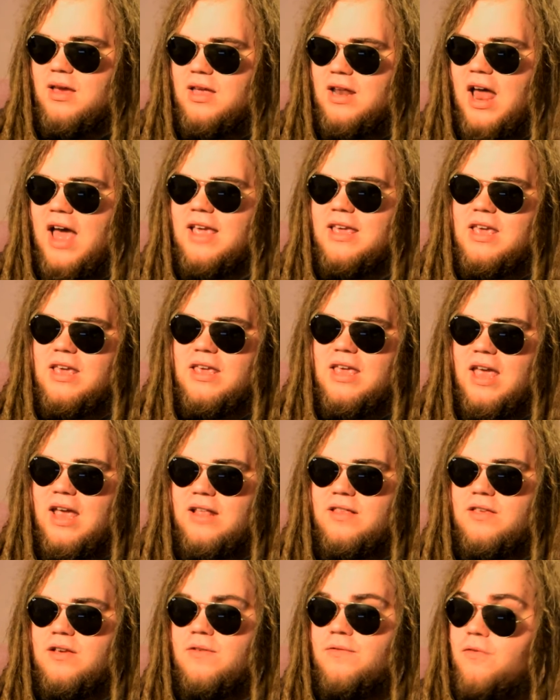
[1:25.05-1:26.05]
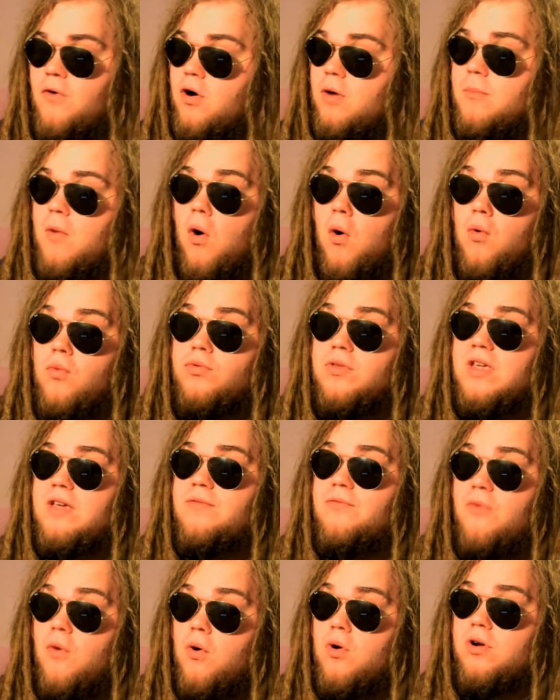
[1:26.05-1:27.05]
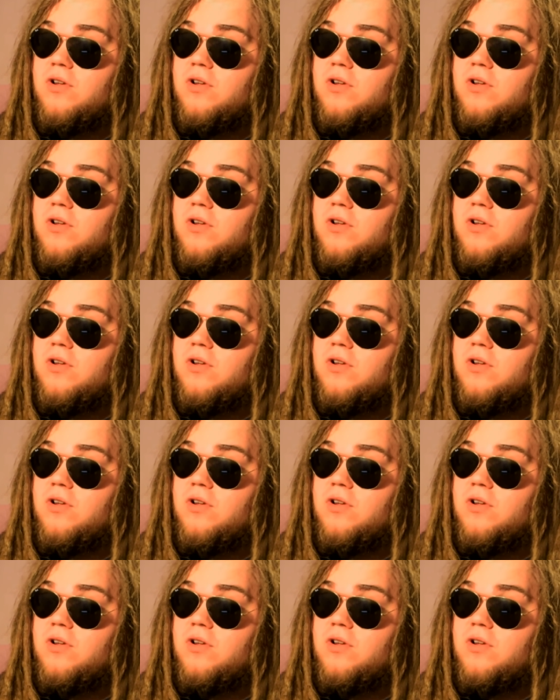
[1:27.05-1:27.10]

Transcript: Can I get cancer from only four